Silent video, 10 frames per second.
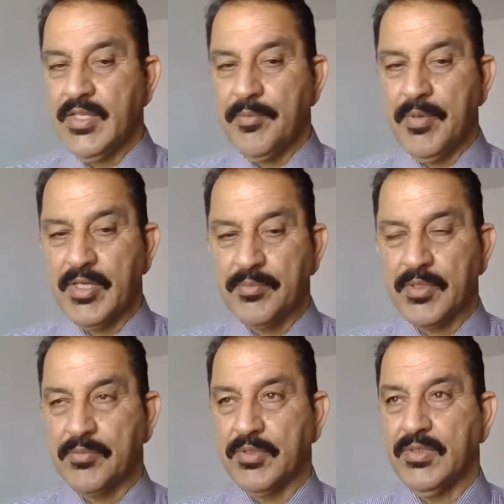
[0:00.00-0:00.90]
repair
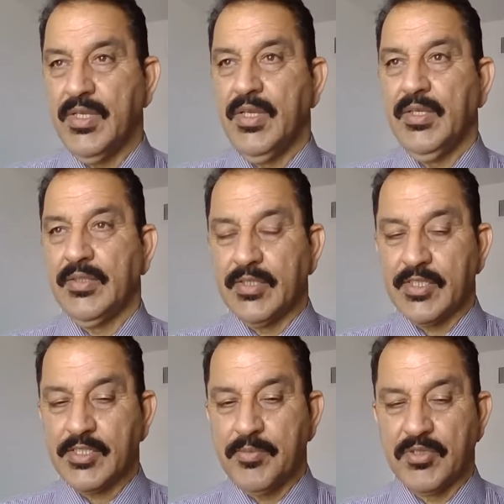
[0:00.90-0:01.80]
purpose.
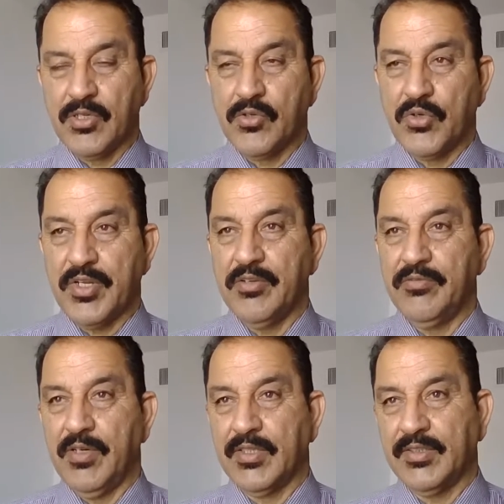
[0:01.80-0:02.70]
There are special coating
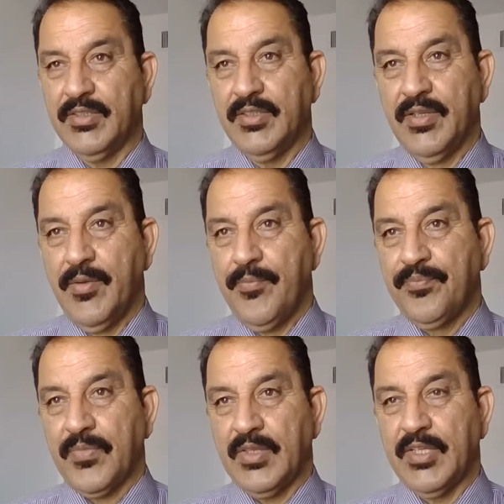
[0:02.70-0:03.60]
for
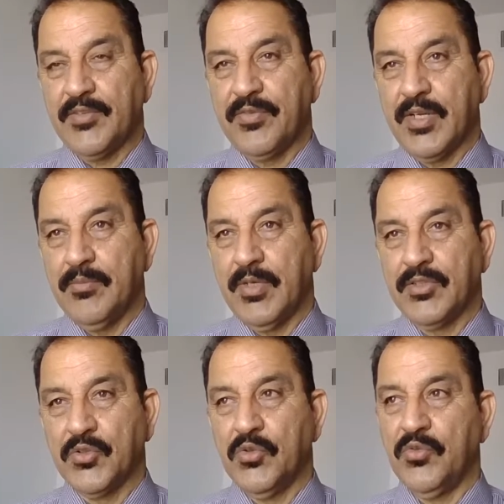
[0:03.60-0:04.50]
that frame
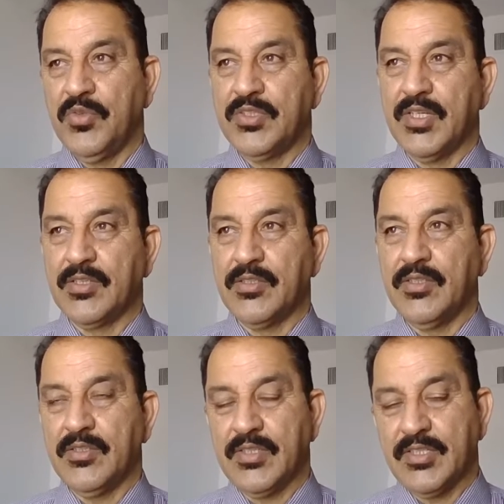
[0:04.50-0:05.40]
also, which are
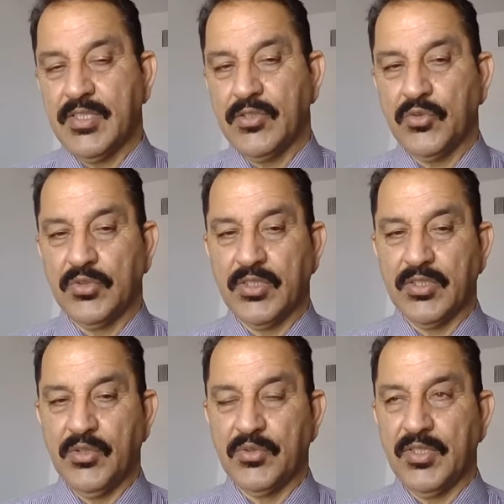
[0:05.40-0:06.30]
touching to the
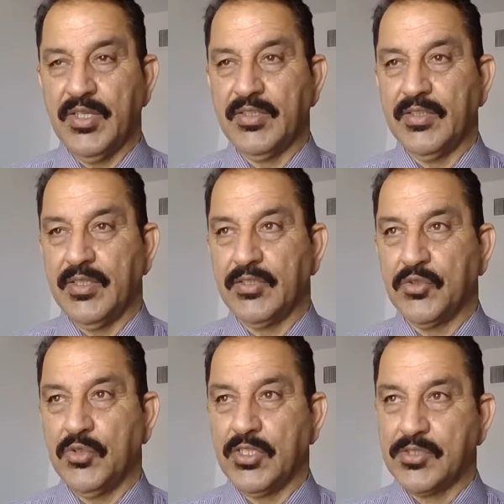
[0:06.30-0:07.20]
ground and
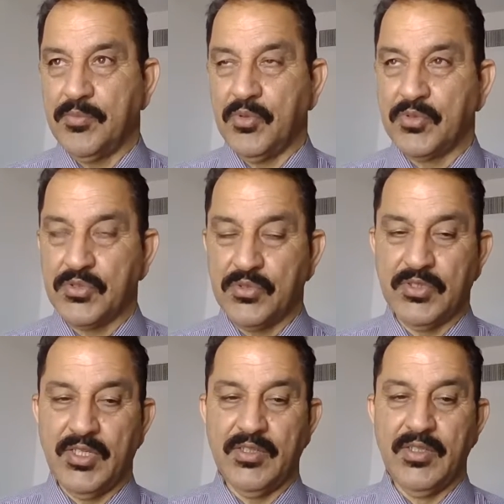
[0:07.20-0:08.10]
also exposed
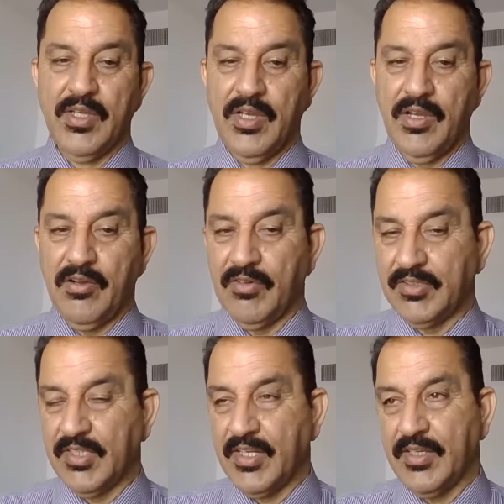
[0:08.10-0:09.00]
to the
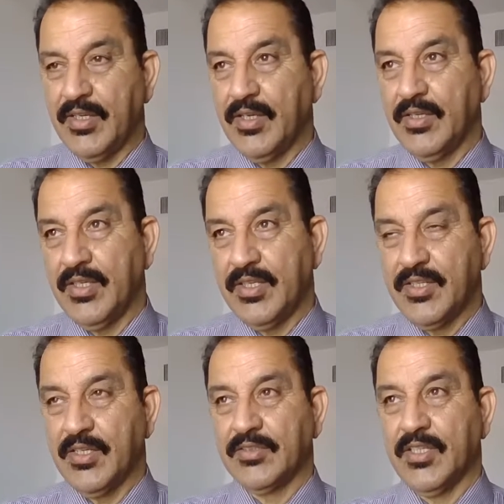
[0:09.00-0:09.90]
weathering
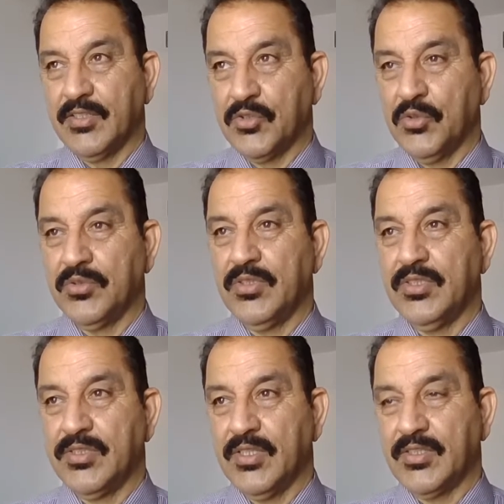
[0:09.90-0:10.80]
areas also.
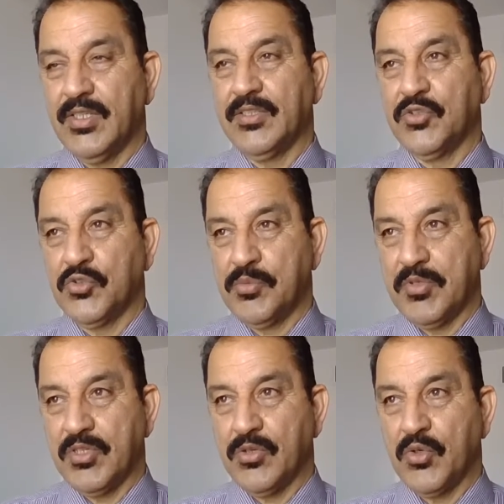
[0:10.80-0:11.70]
These are also
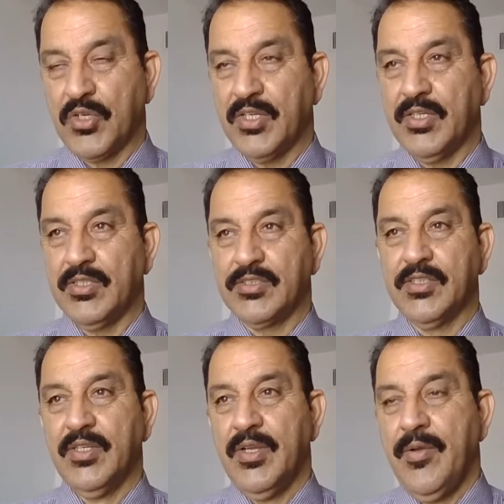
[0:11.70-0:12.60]
special coating.
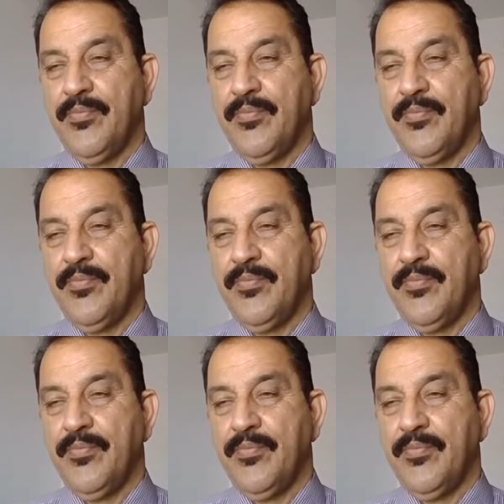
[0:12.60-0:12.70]
It's